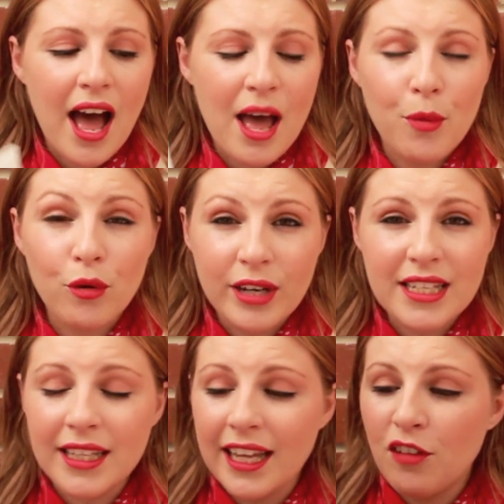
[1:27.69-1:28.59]
Uh, but
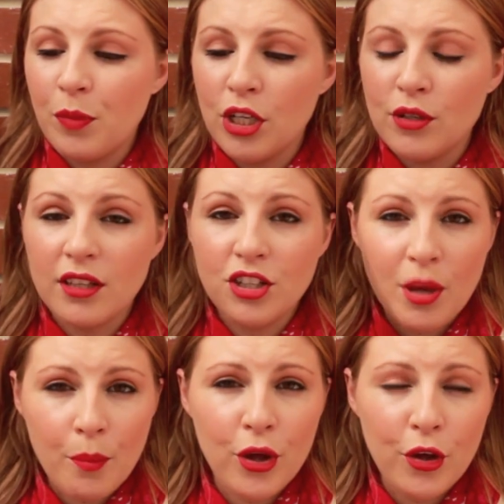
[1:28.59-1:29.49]
recently I've been using the
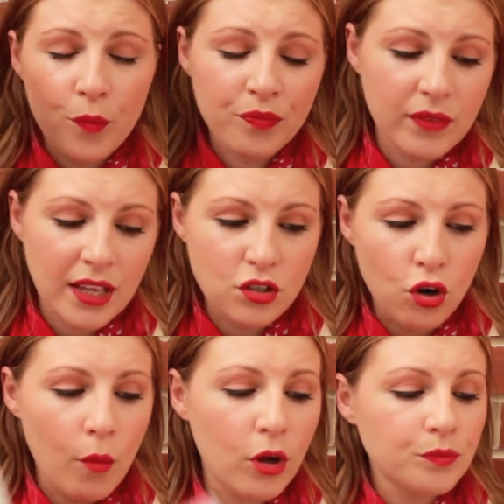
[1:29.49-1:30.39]
shampoo as
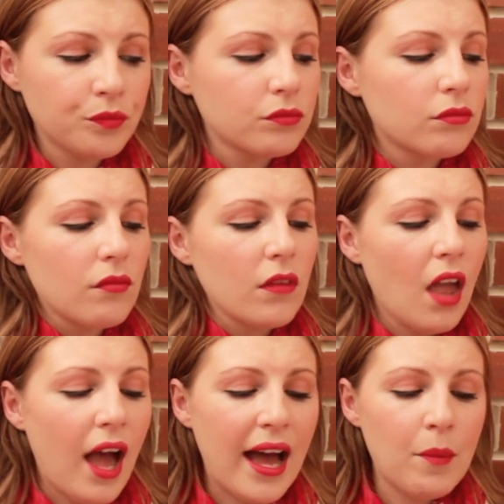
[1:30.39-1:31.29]
normal,
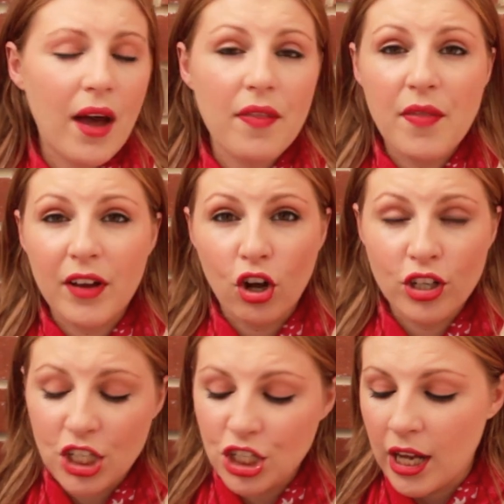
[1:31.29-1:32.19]
um, and then the
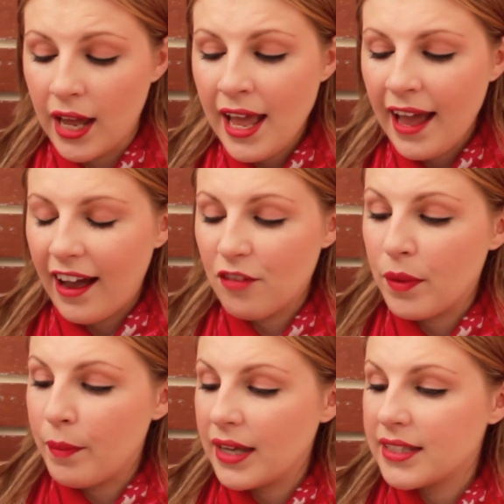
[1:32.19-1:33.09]
conditioner
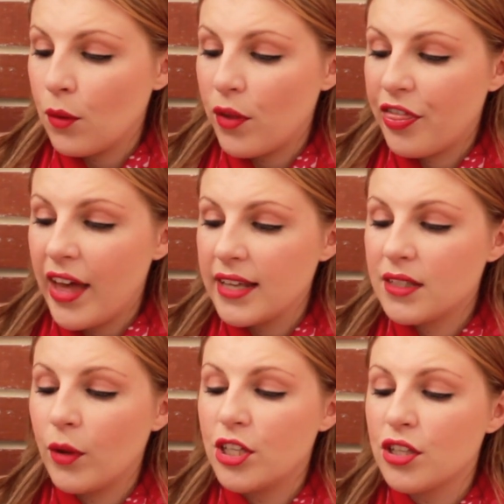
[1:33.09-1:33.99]
I've been mixing with
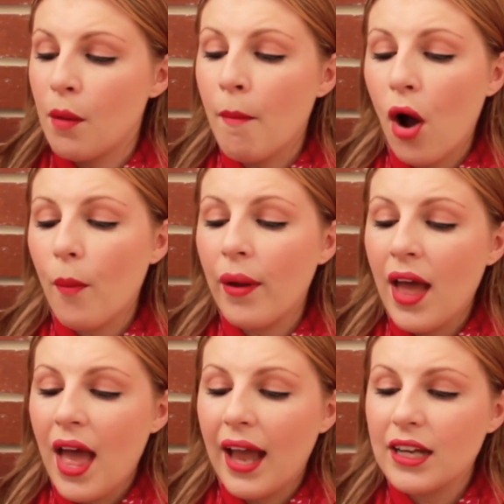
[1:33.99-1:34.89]
this, which is a MOP
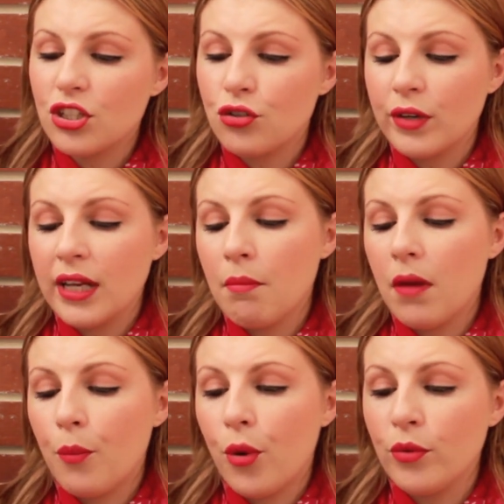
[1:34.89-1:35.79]

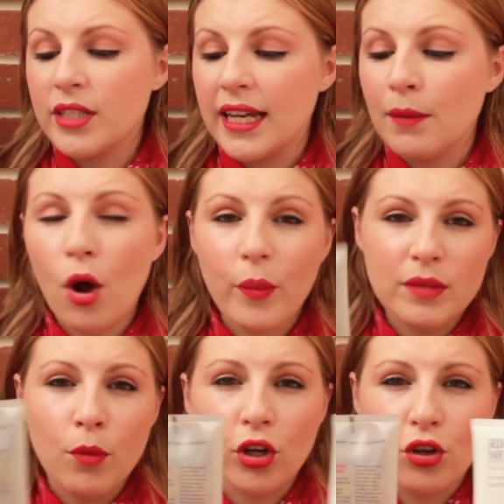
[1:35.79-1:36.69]
Extreme Protein. MOP
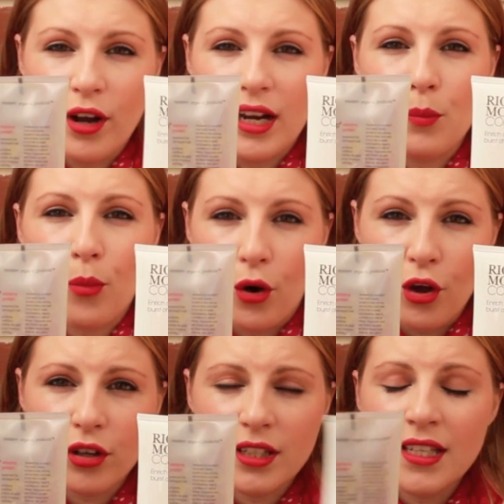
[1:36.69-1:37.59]
is Modern Organic
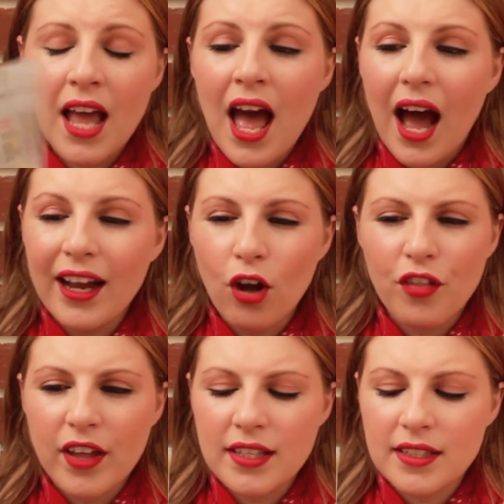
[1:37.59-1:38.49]
Products. I
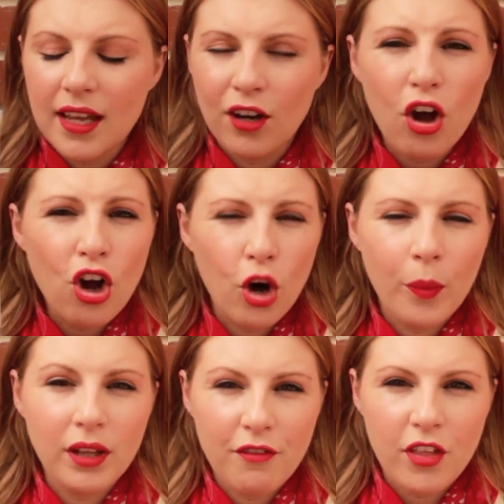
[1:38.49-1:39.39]
got this, I got a
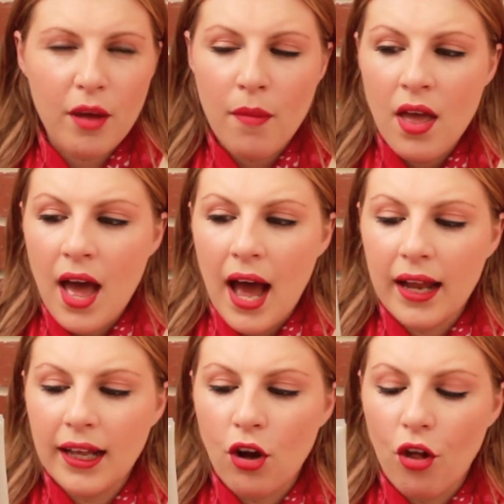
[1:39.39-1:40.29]
couple of them
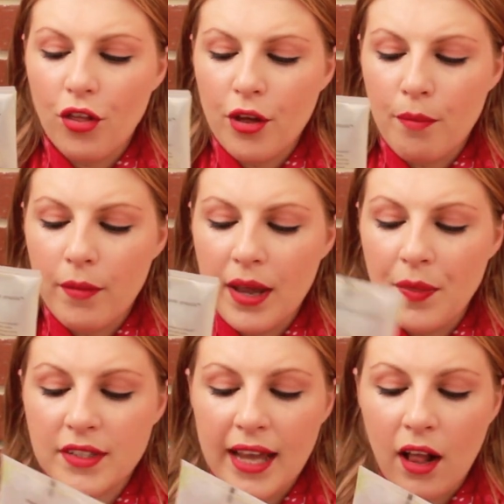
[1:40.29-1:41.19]
and I got them
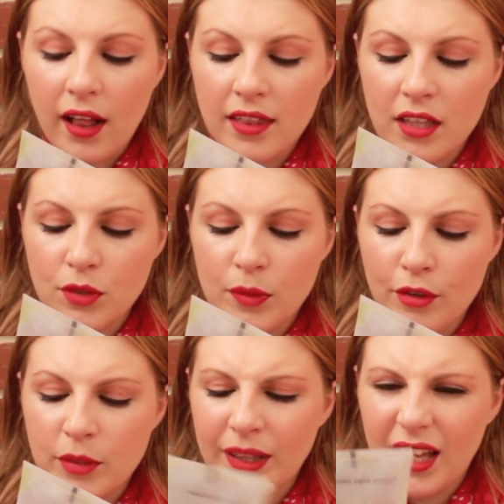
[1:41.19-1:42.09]
in the sale. I think this was
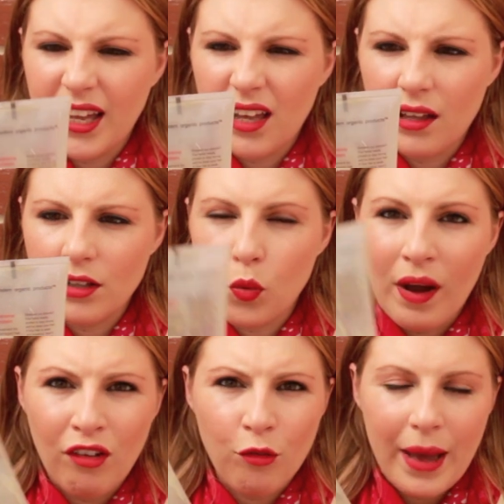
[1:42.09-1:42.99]
supposed to be like
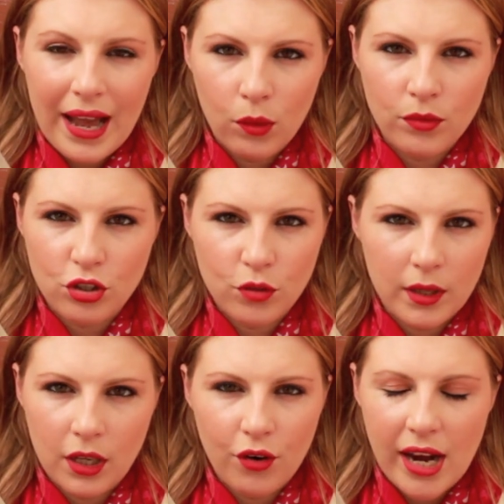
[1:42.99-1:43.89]
£12 or
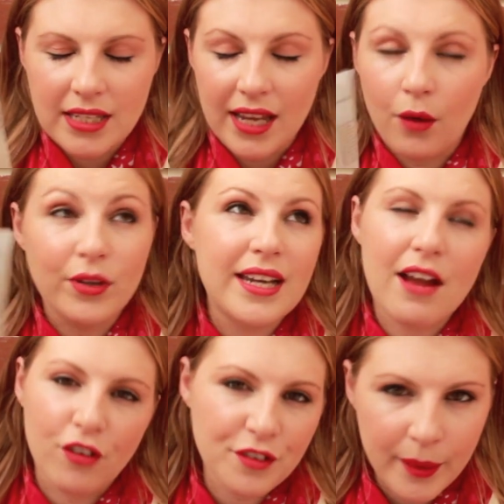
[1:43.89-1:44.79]
something crazy. I would
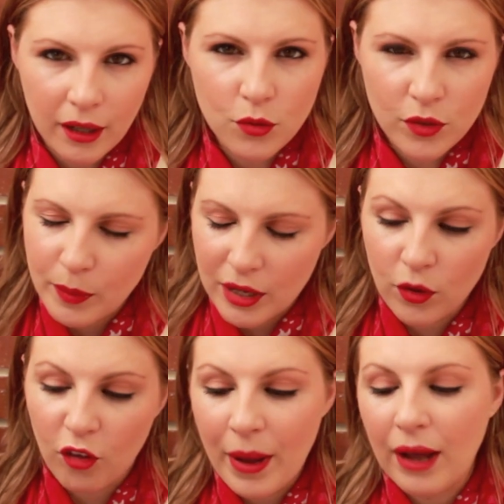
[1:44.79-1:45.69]
never have spent
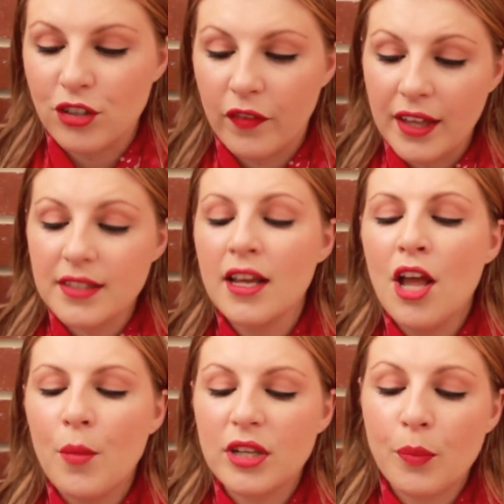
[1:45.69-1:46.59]
£12 on this.
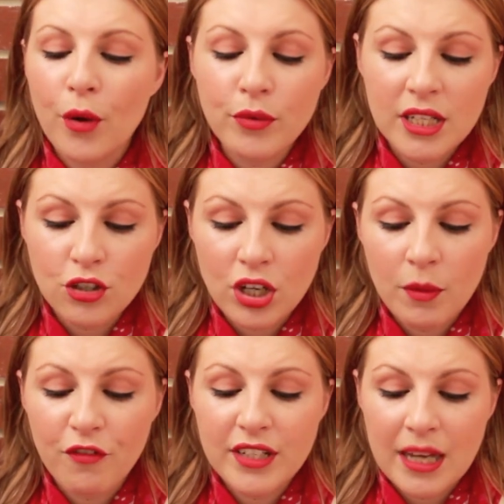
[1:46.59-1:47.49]
But it's a protein
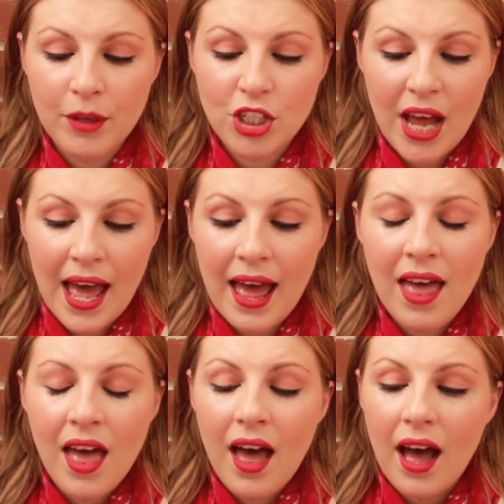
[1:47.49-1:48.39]
treatment for damaged
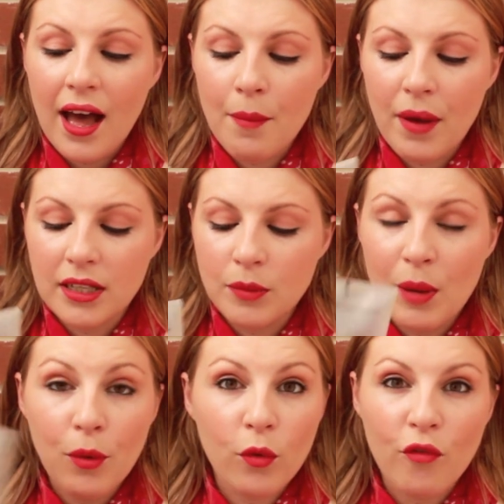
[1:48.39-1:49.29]
hair um, and
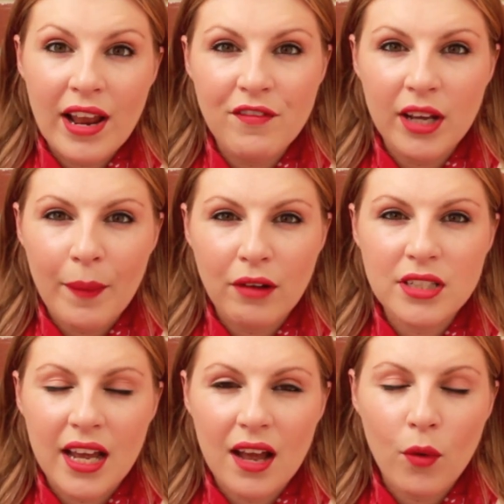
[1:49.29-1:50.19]
people were raving
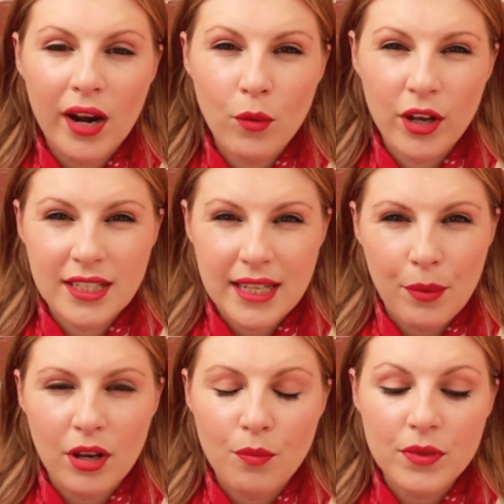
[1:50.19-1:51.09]
about it when I worked at
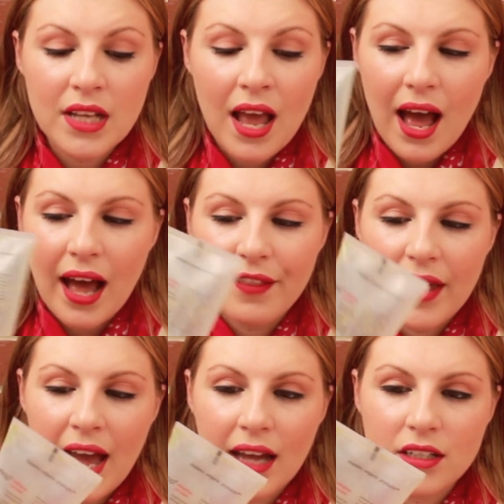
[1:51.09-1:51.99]
Debenhams and
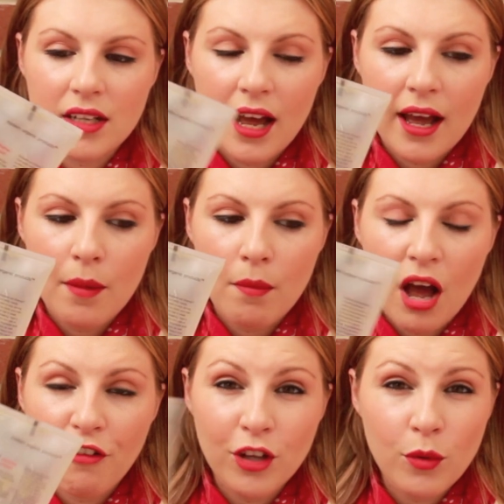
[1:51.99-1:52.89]
they had
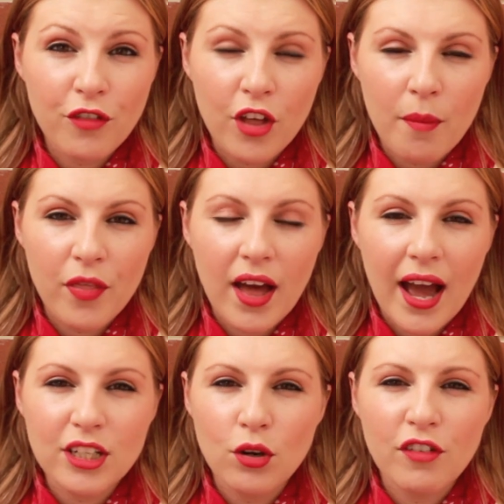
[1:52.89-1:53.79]
um, a few of them
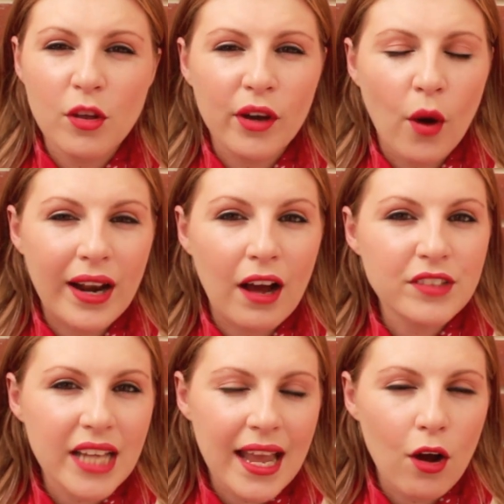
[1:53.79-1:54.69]
that I don't know if they were going
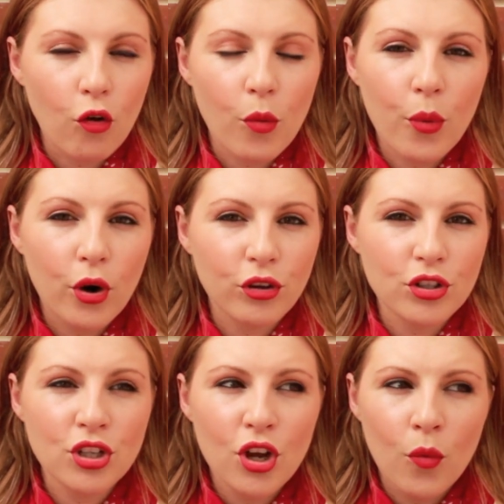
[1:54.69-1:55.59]
out of date or the
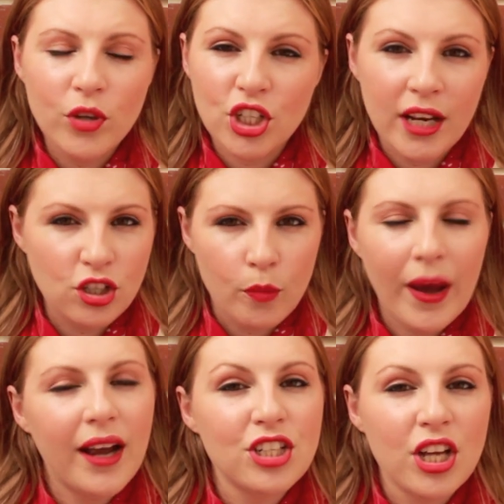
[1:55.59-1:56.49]
product was changing
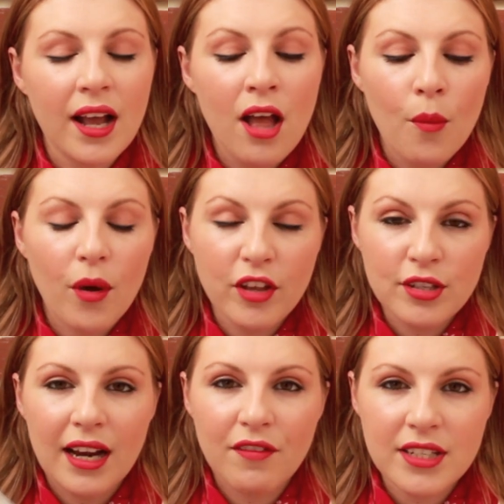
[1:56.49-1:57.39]
packaging but they
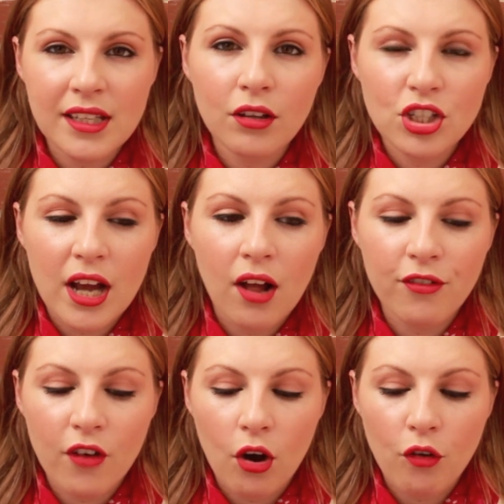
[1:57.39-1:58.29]
used to have this little
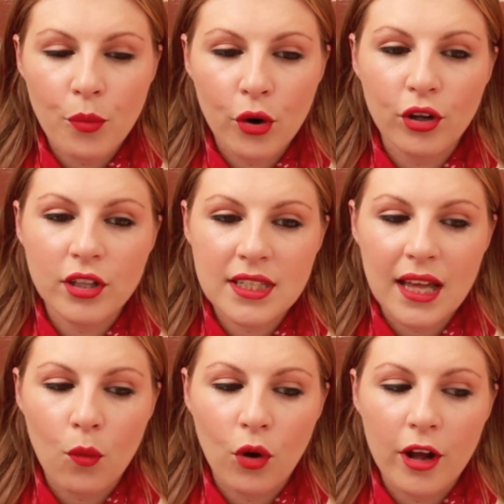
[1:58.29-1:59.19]
shelf of products
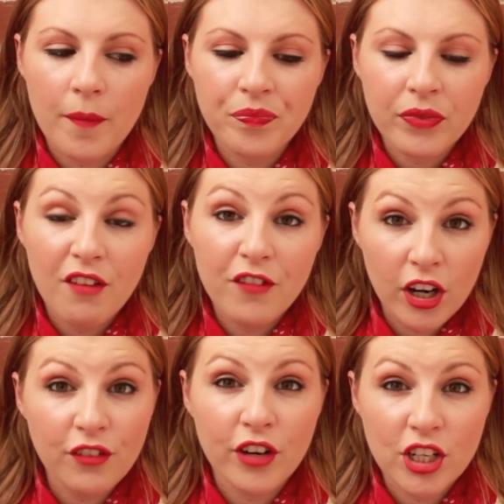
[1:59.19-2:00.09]
that were
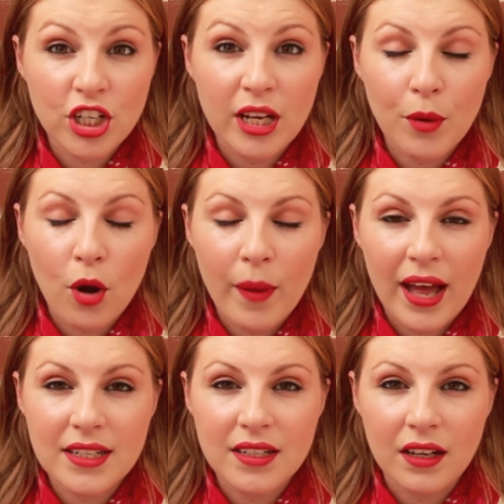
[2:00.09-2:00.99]
very very cheap
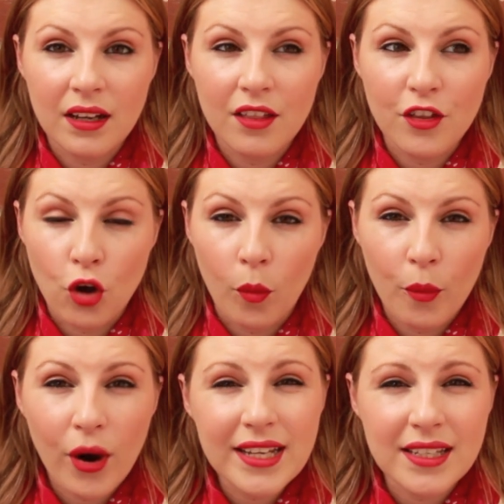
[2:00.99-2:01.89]
compared to the
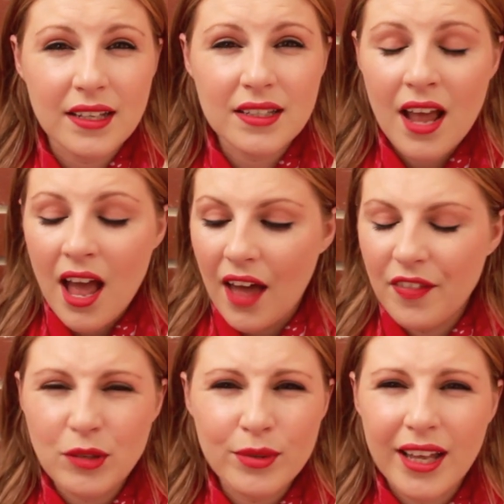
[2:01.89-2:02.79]
normal prices and this